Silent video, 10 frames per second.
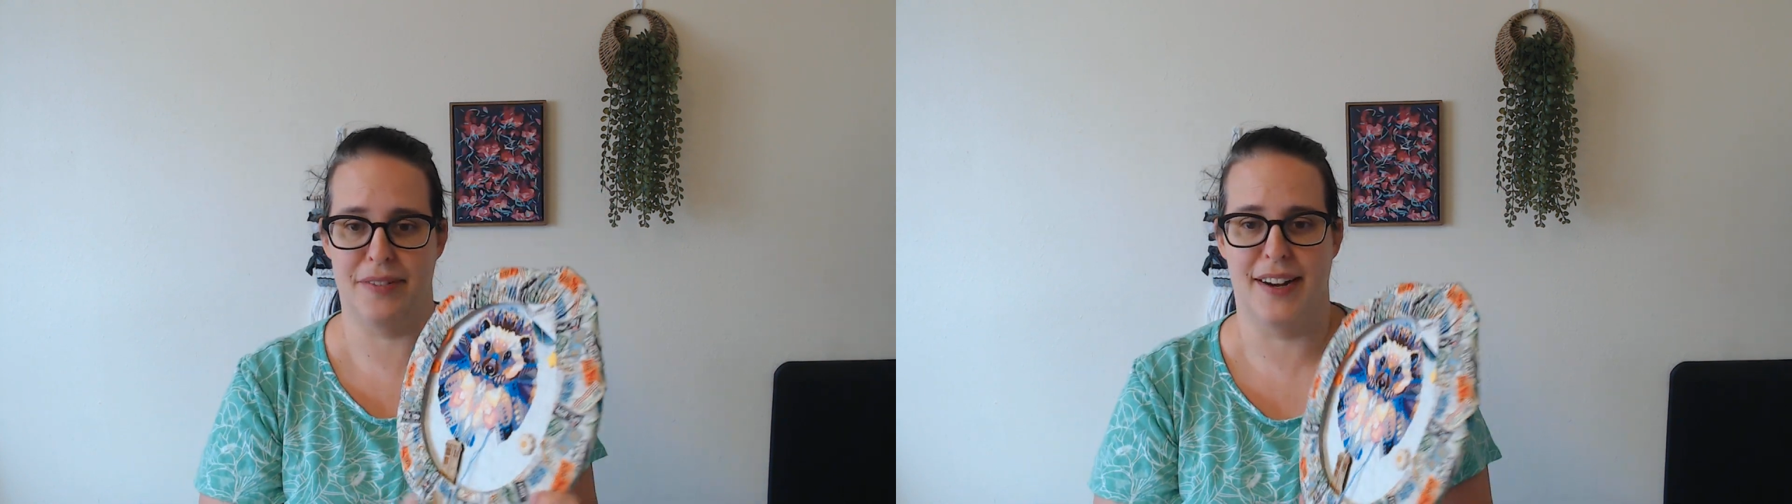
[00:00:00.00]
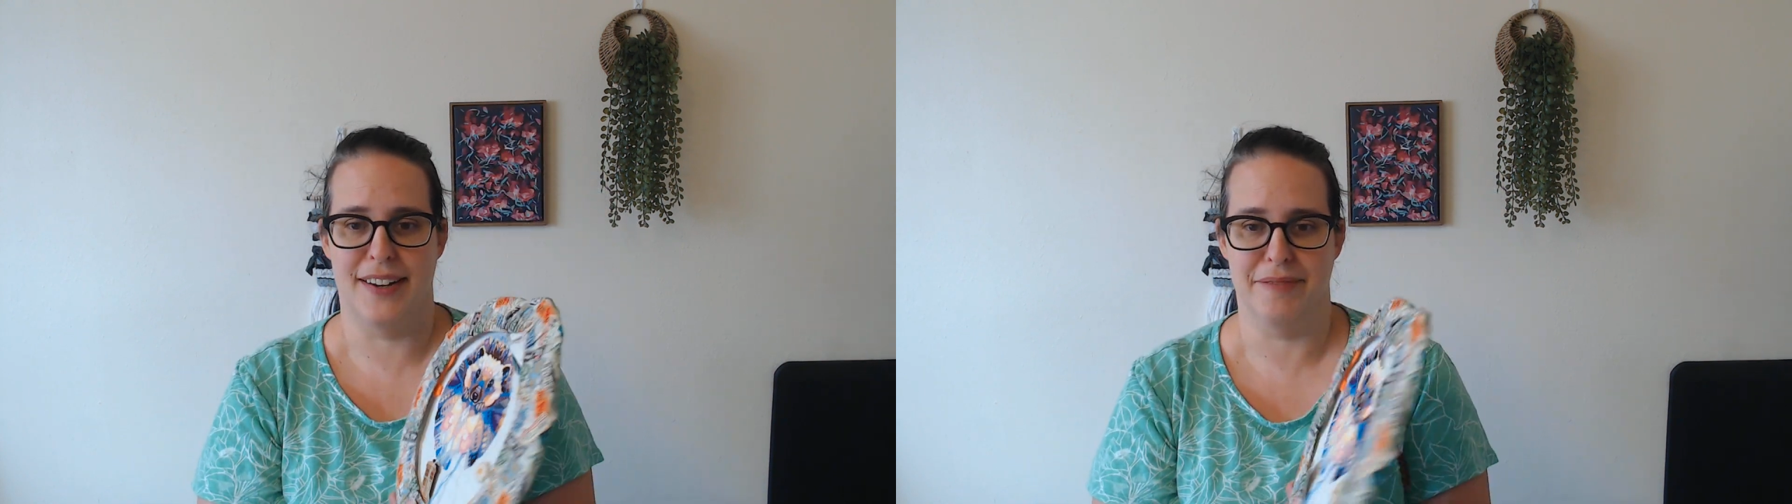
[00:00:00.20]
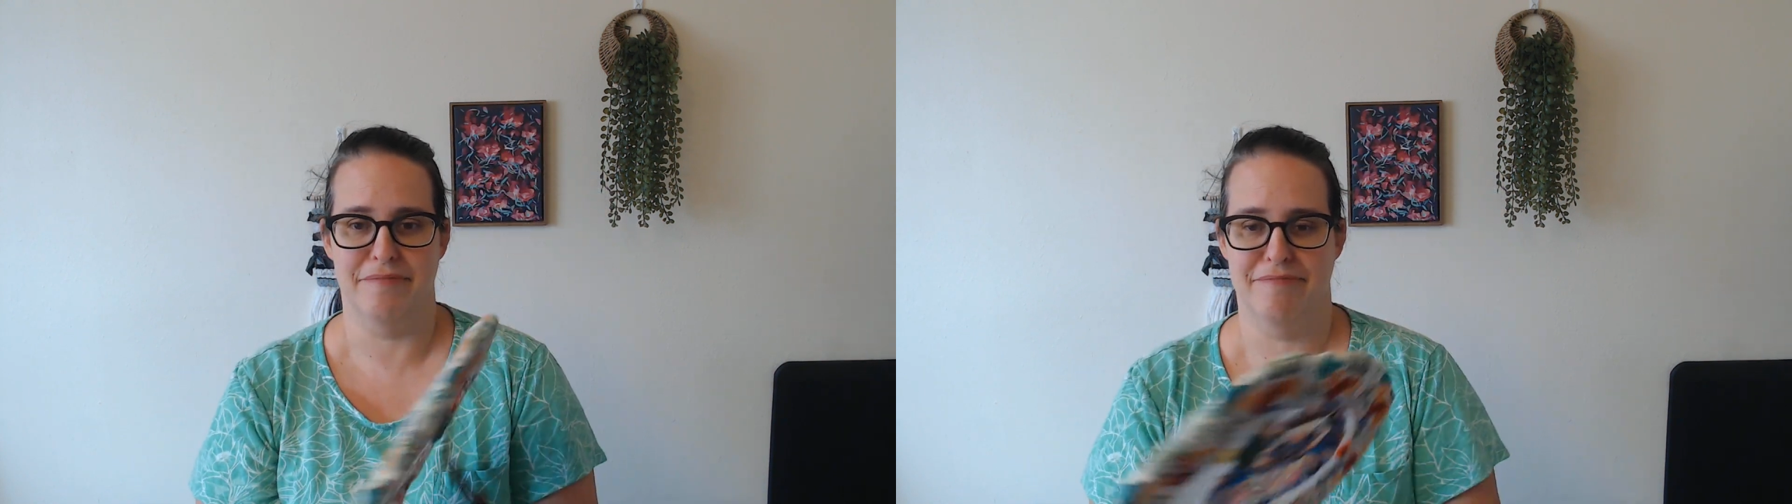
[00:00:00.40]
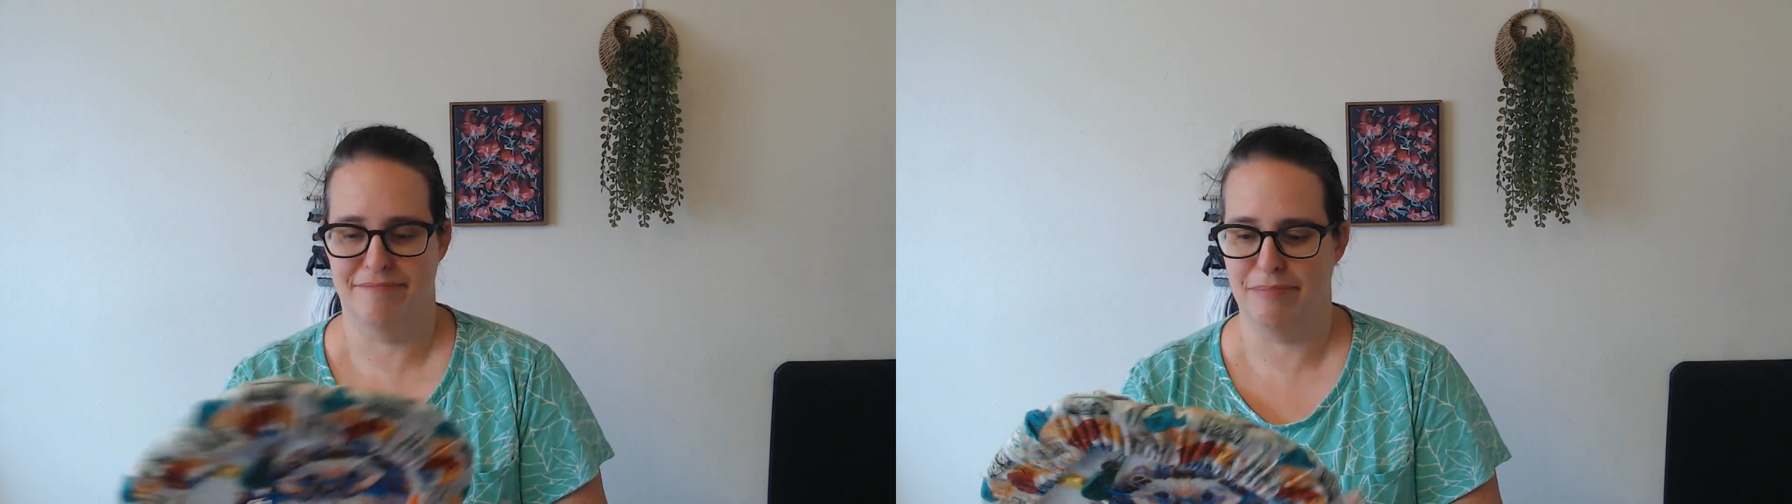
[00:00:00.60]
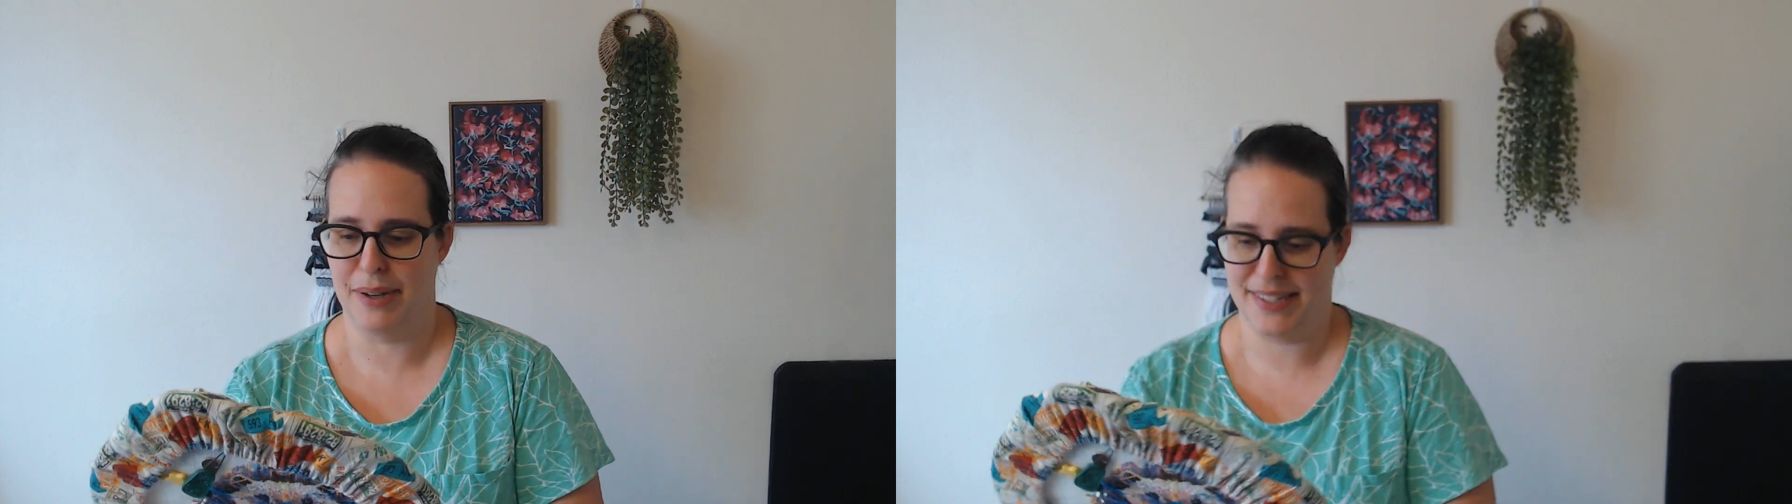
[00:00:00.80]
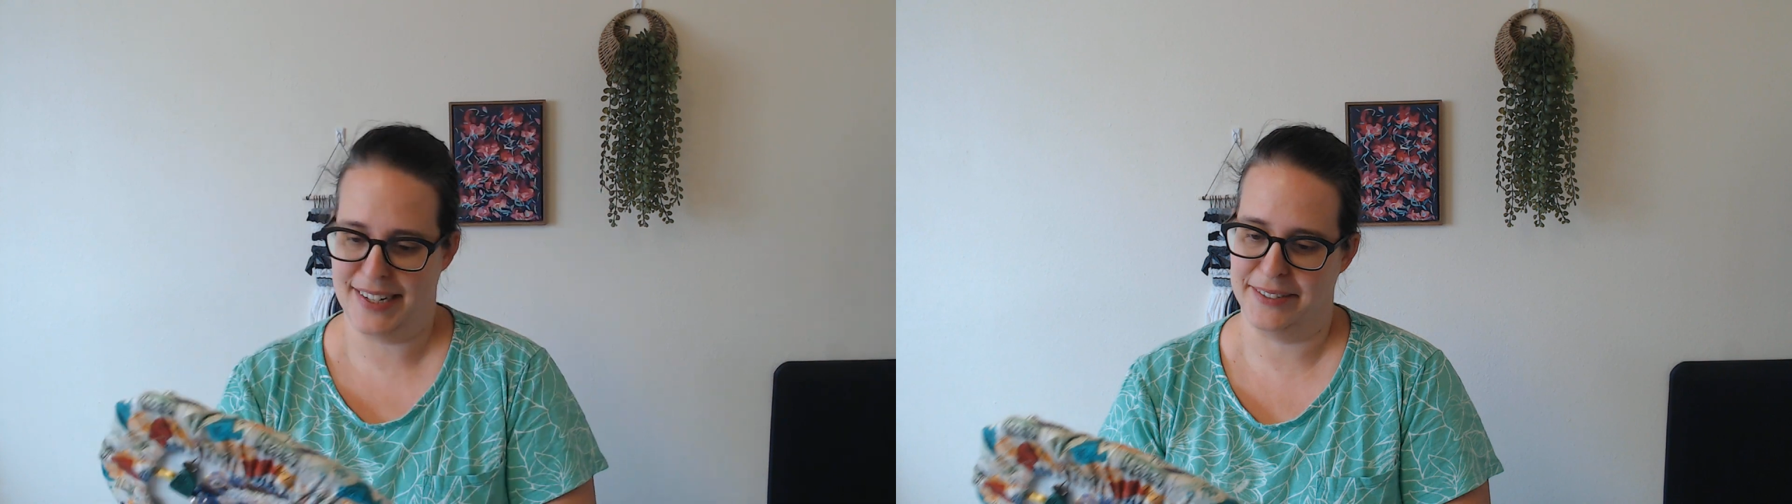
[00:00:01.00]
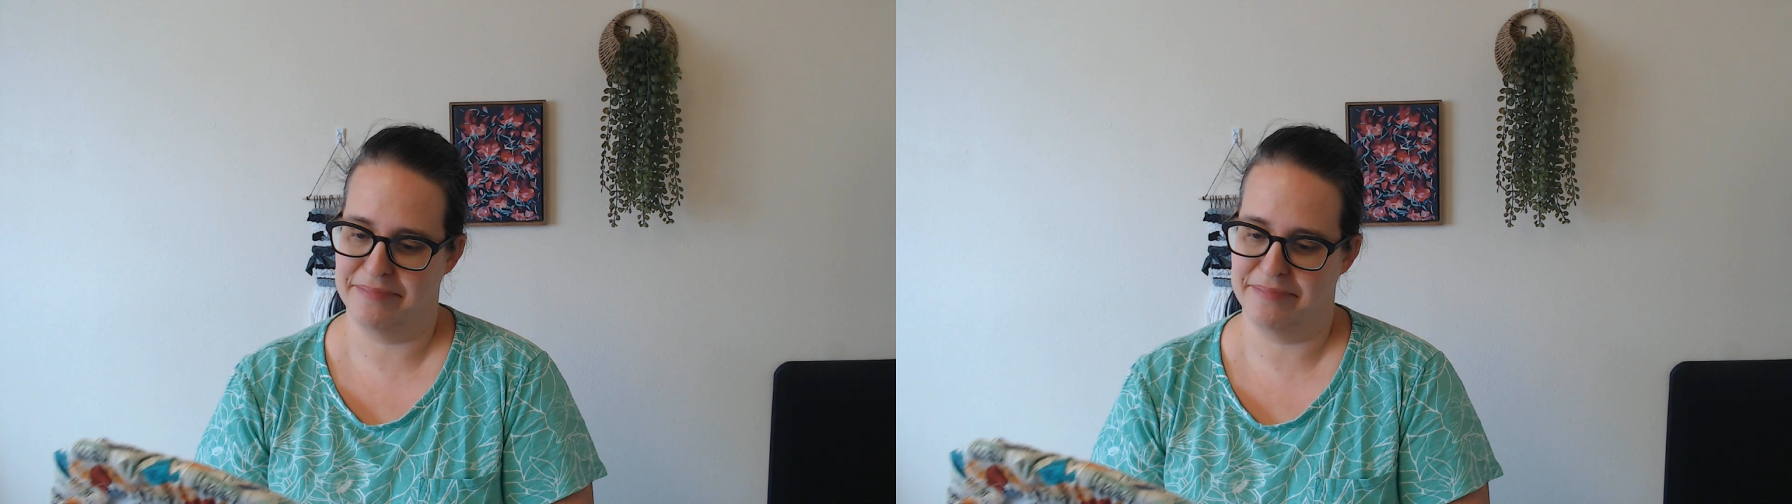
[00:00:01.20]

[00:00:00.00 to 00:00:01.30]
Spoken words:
and bust tail.